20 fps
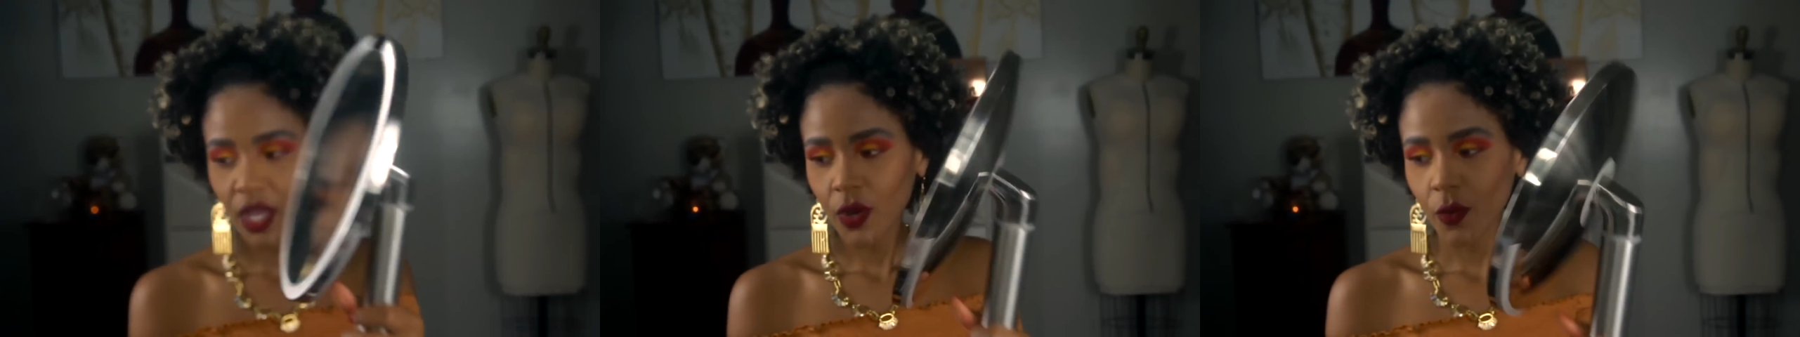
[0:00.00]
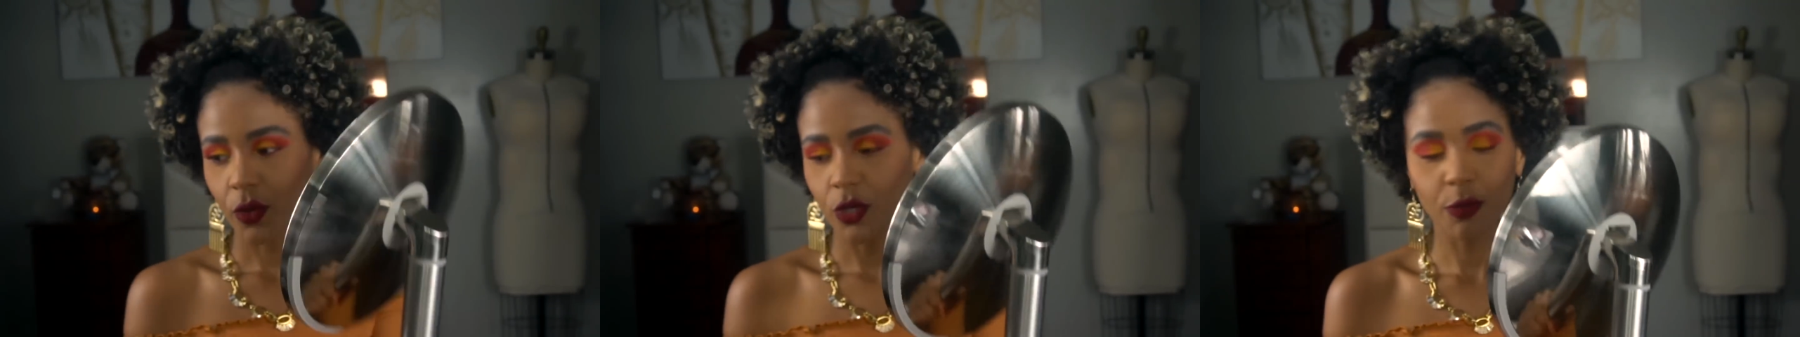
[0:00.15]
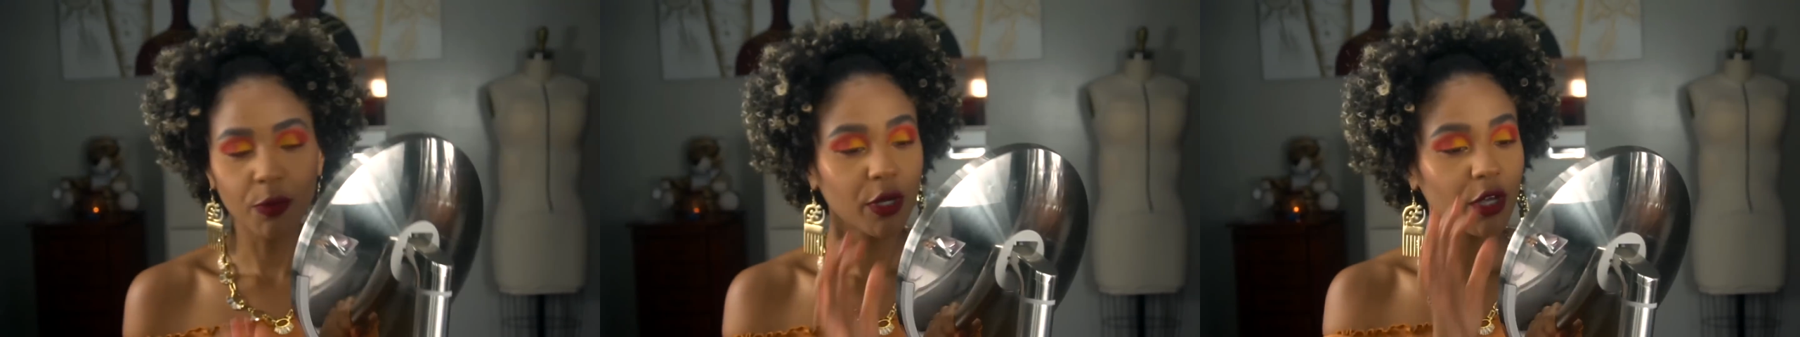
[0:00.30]

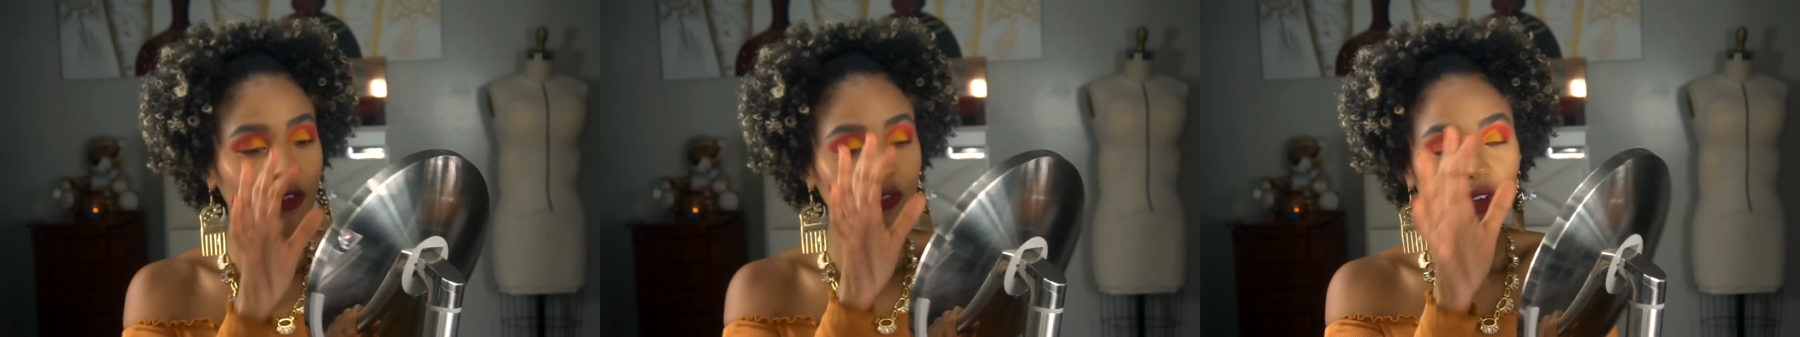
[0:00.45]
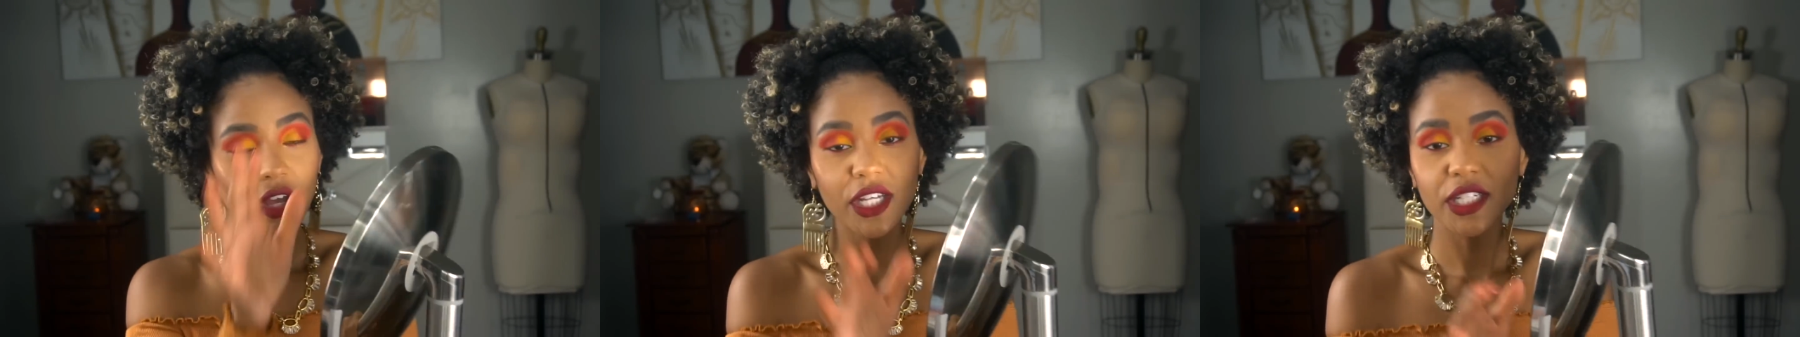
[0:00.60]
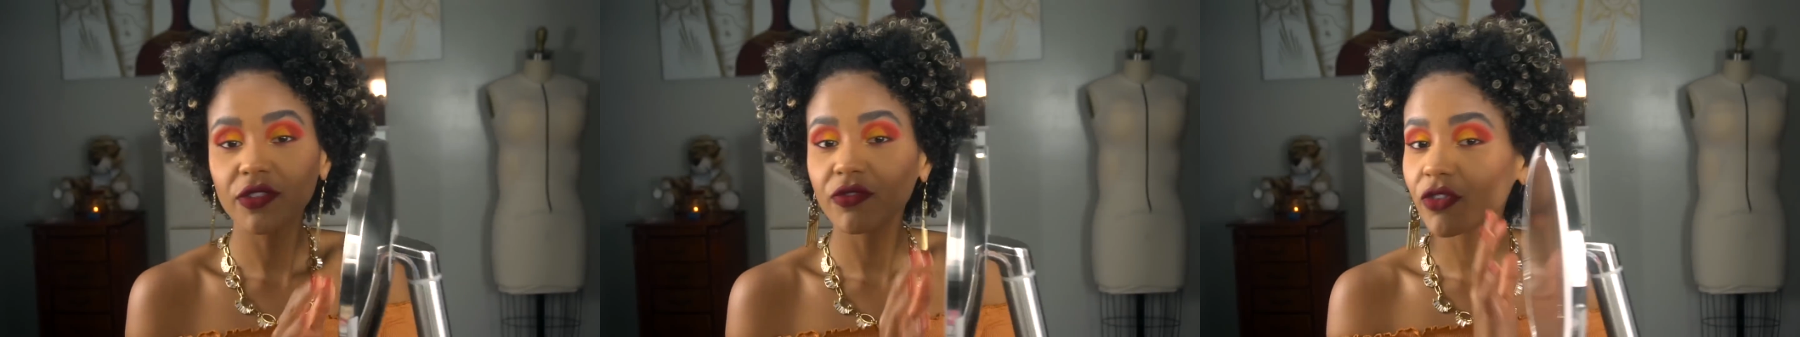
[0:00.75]
When you put your
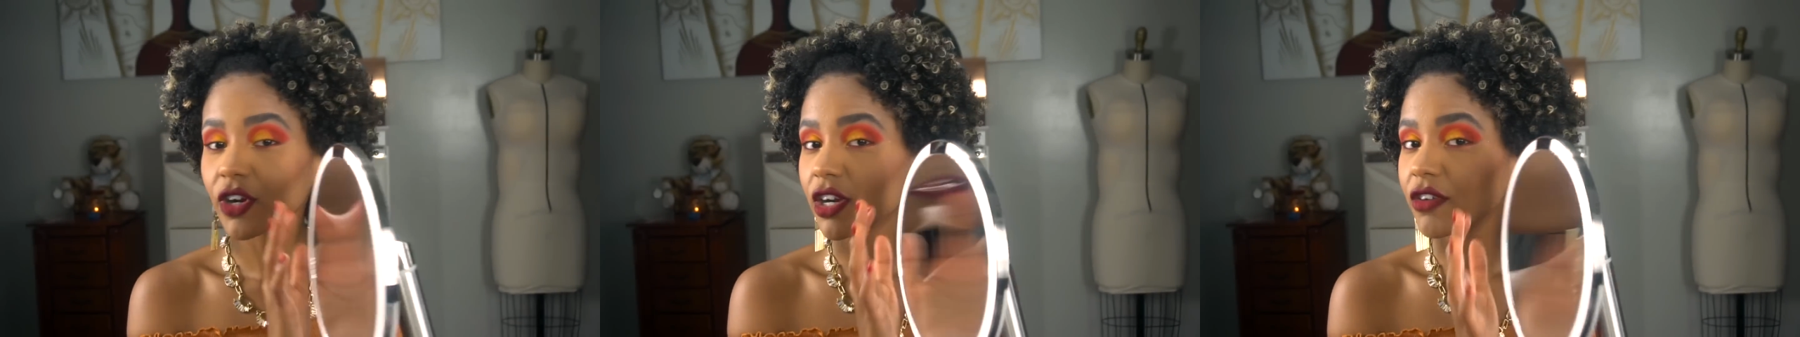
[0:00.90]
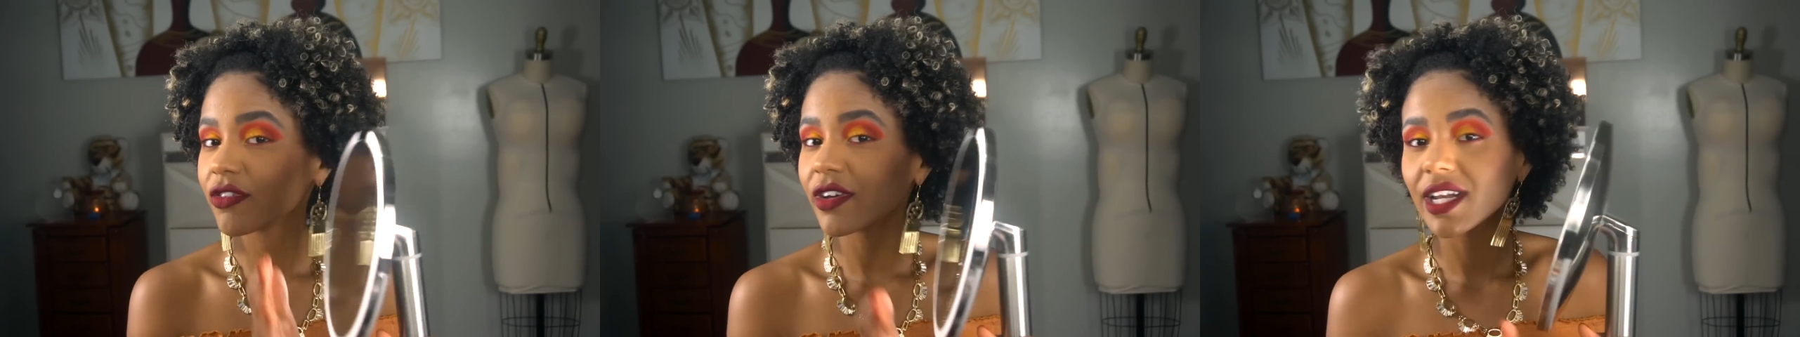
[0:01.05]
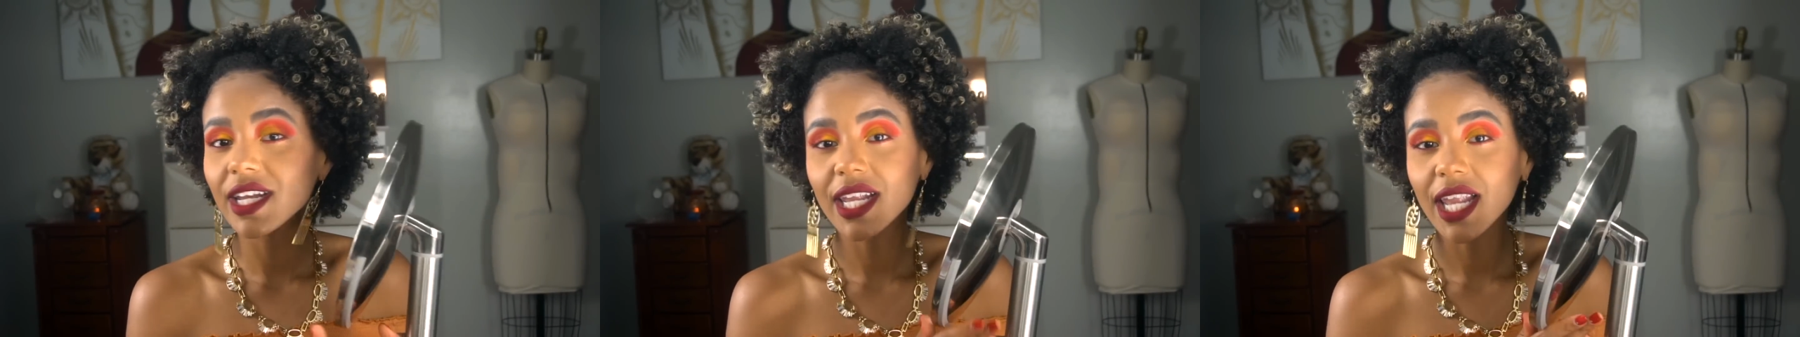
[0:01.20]
face in front
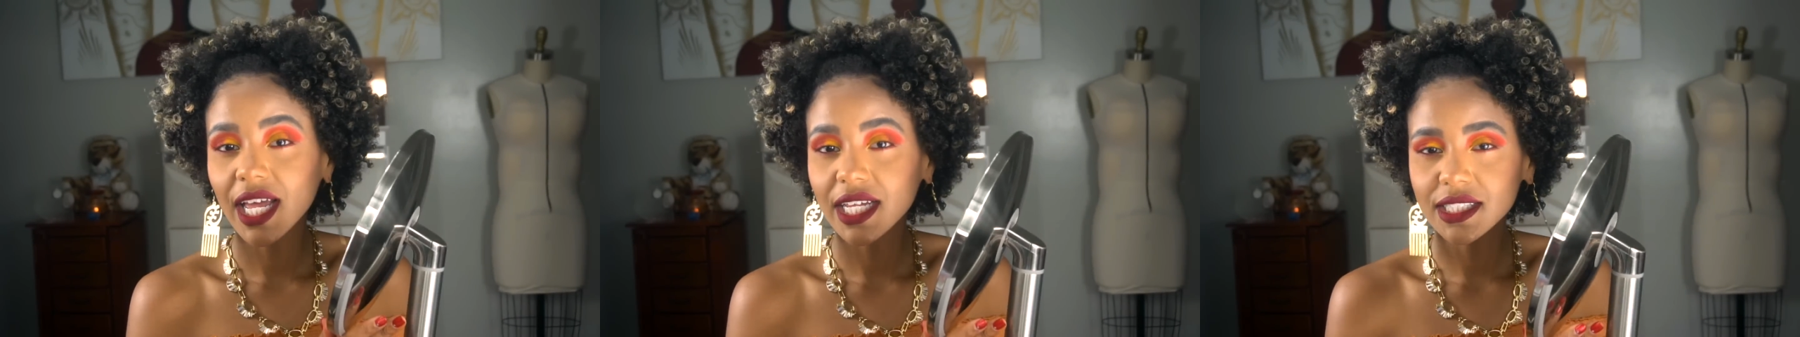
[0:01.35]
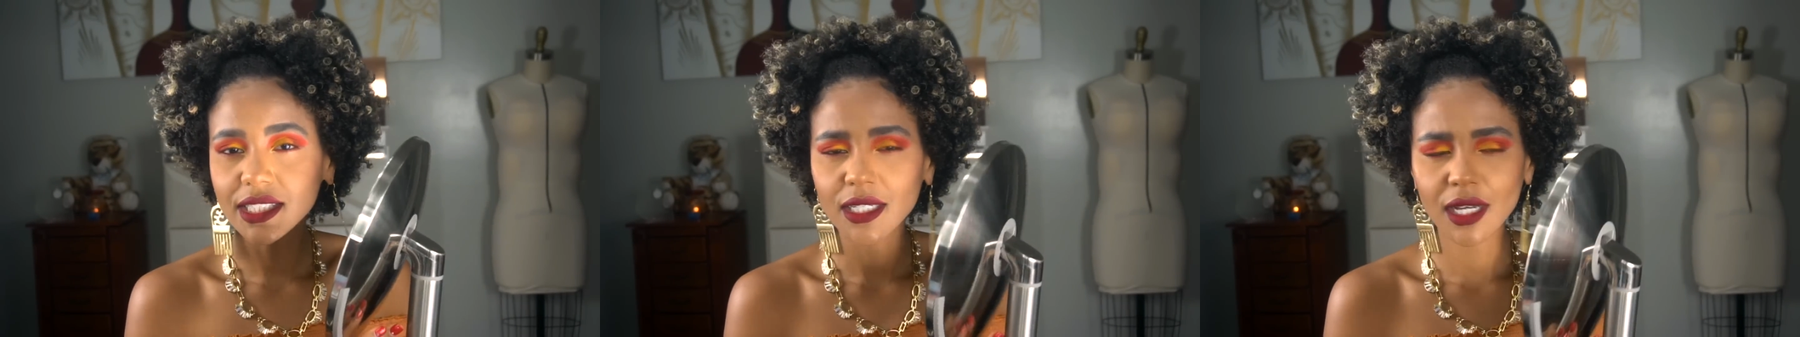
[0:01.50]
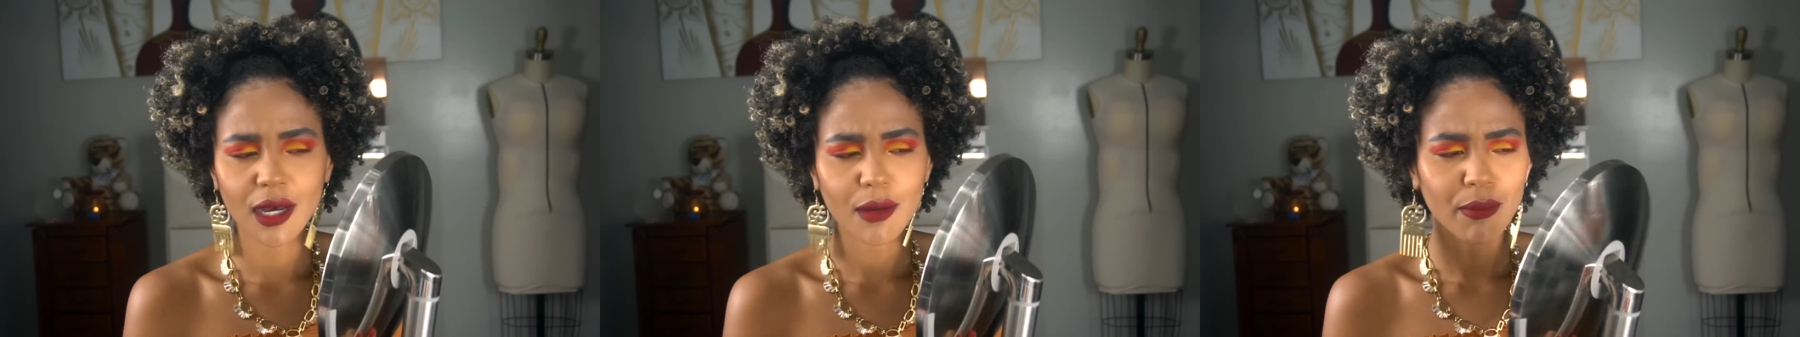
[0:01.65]
of it, it
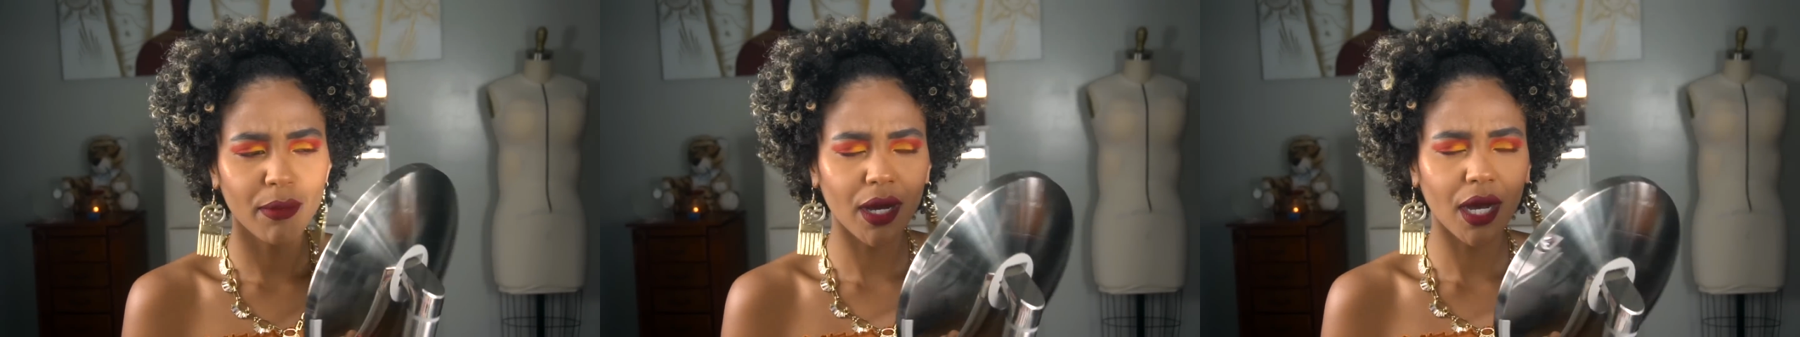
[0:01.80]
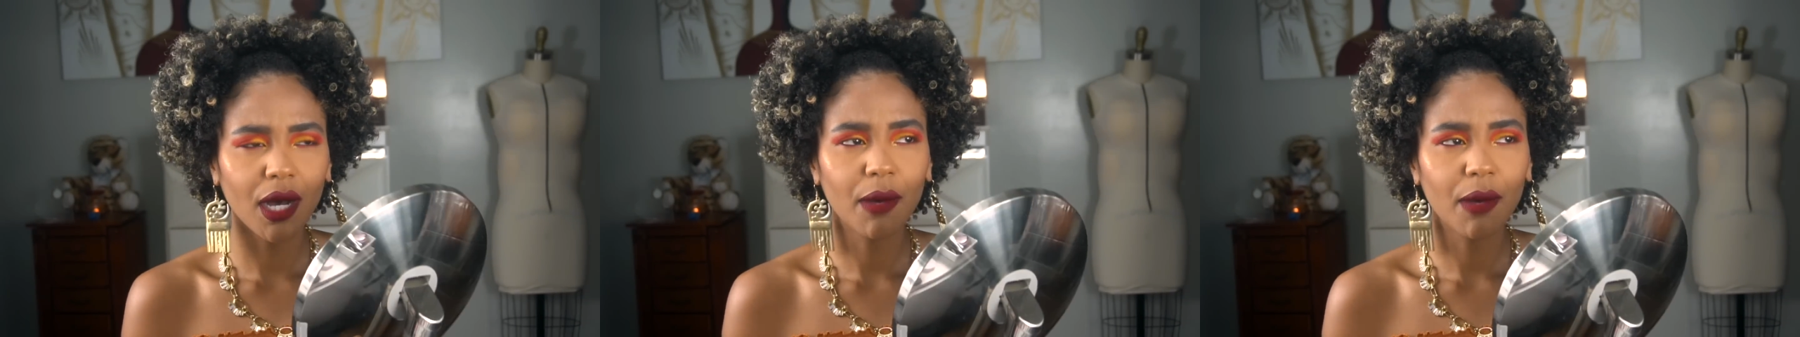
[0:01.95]
lights up.